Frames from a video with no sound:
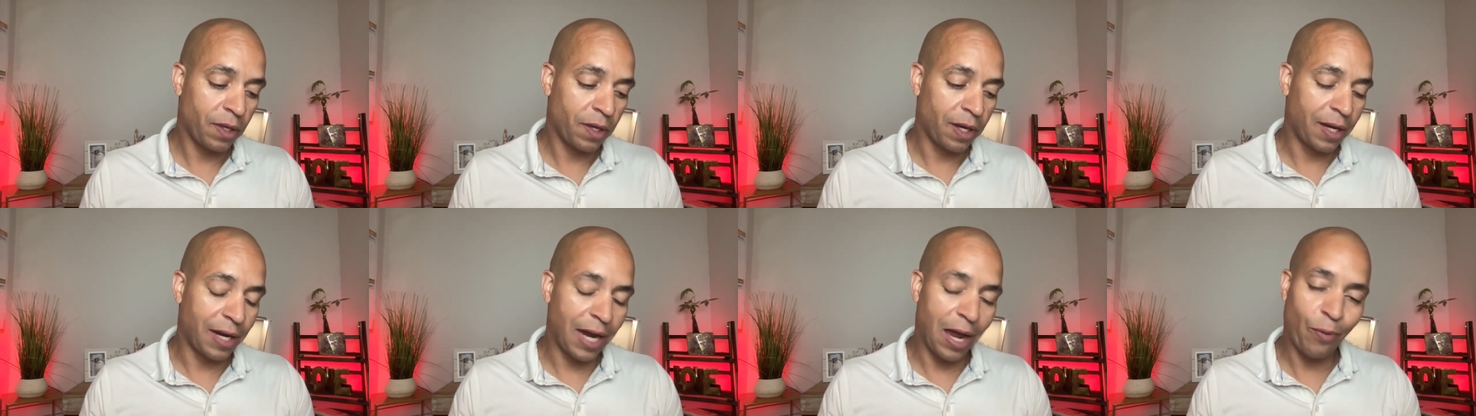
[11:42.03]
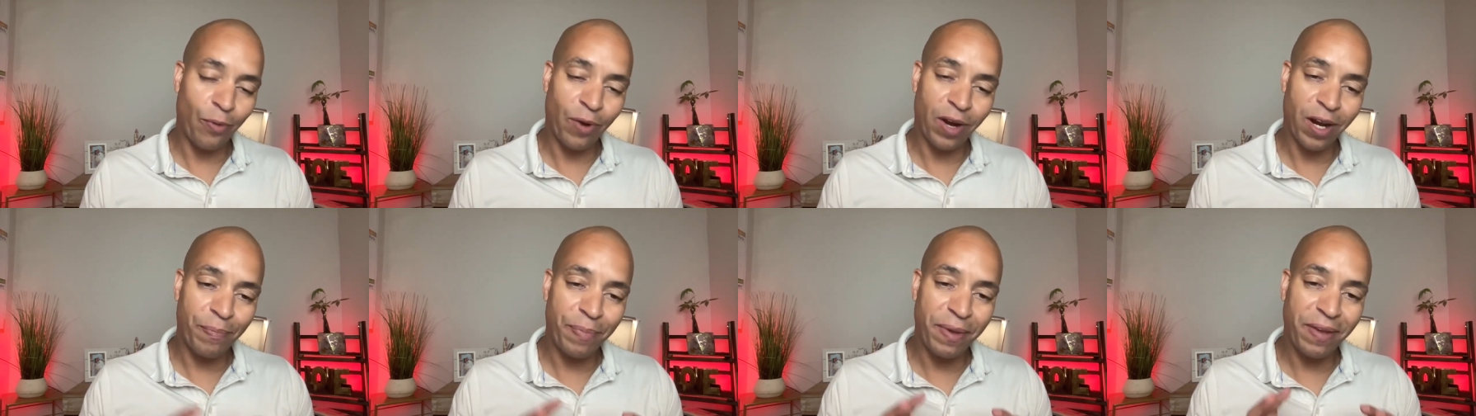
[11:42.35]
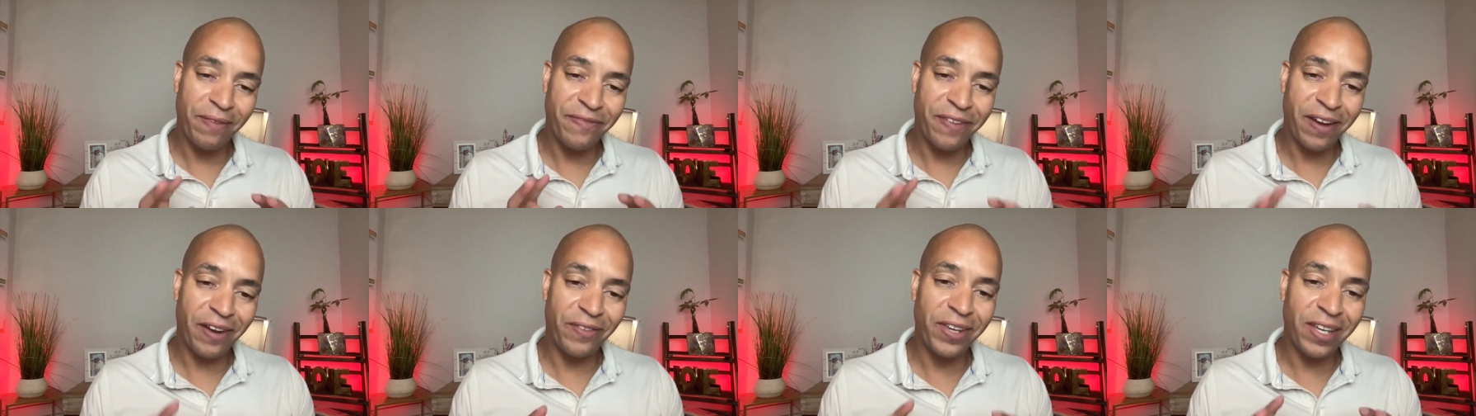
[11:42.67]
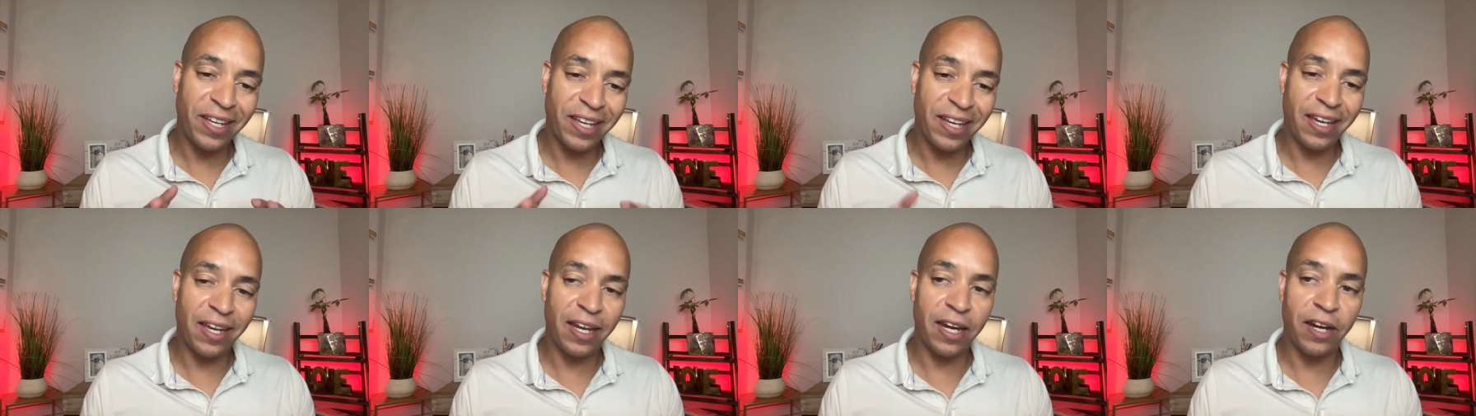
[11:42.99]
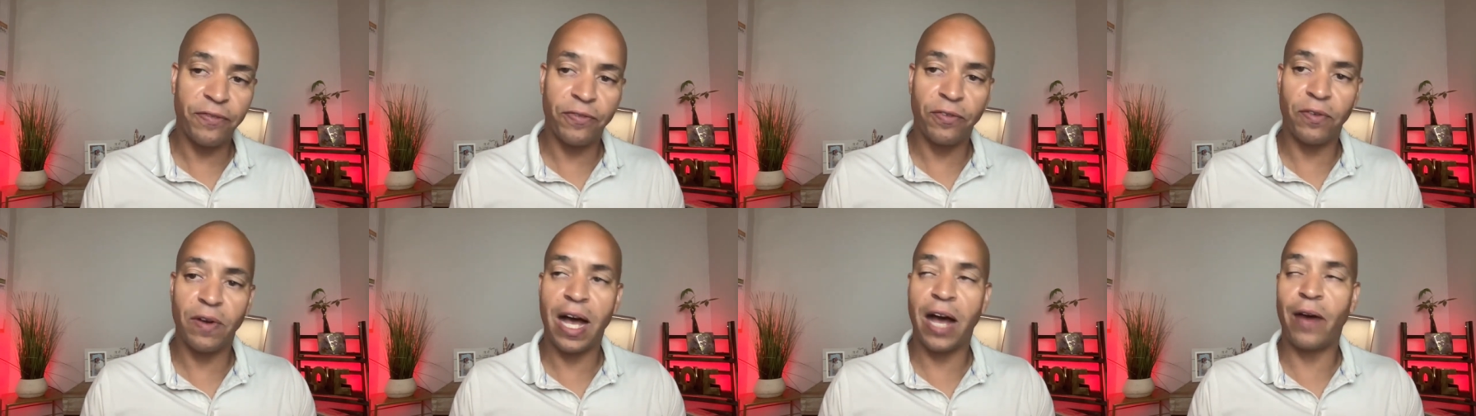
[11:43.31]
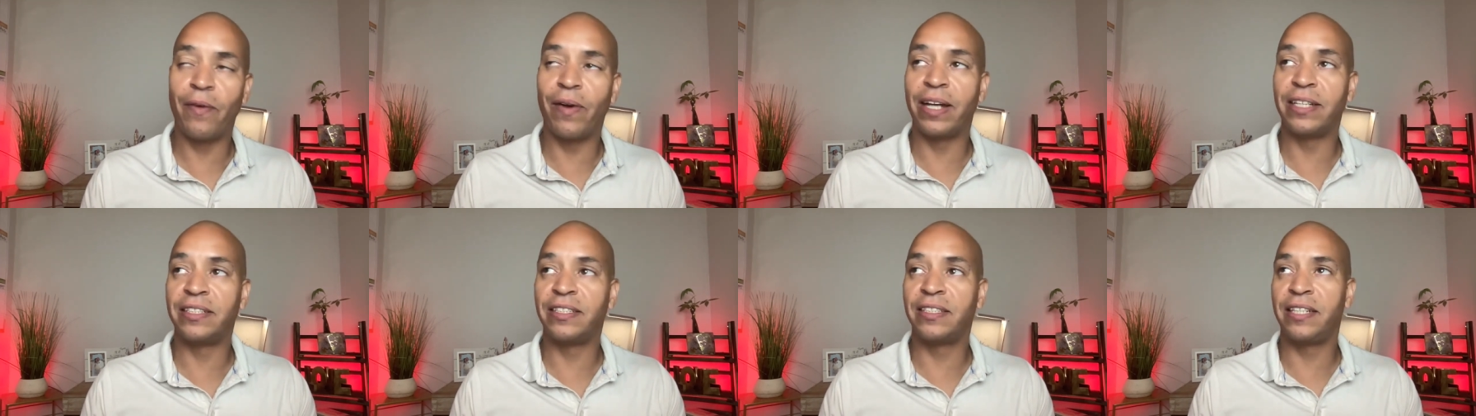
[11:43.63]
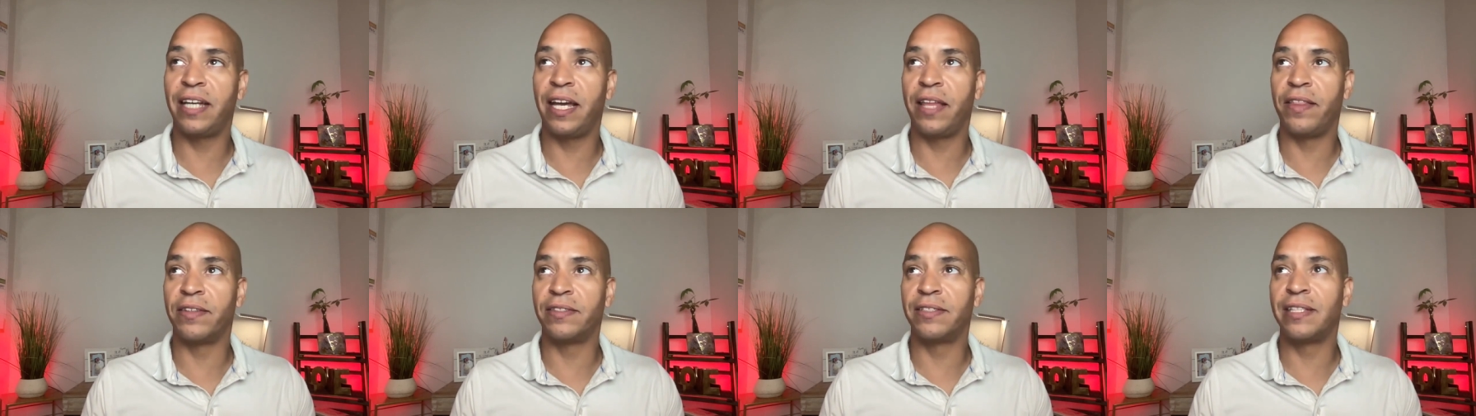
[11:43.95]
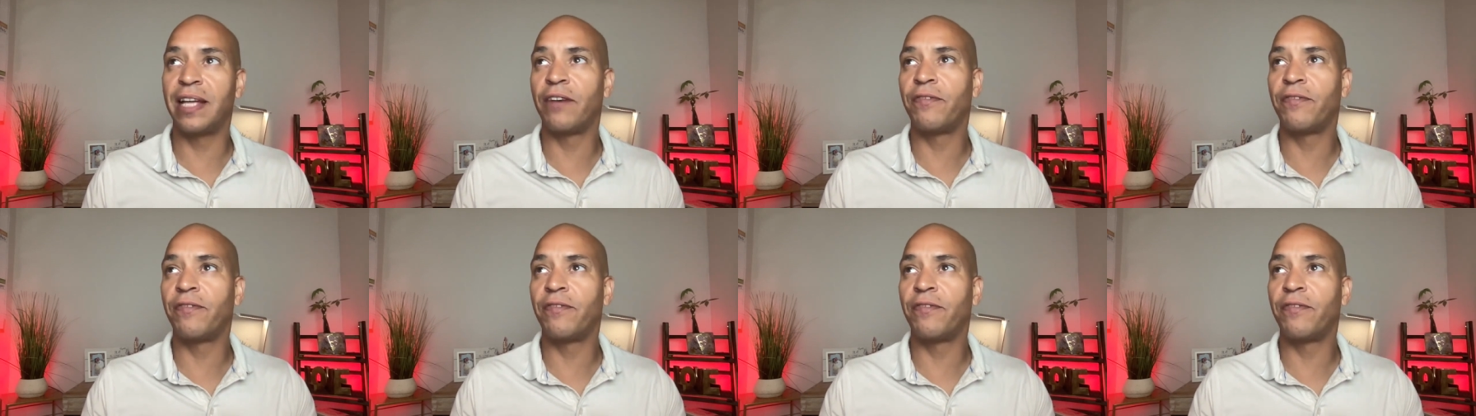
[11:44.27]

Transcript: and I want to be very careful how I say this.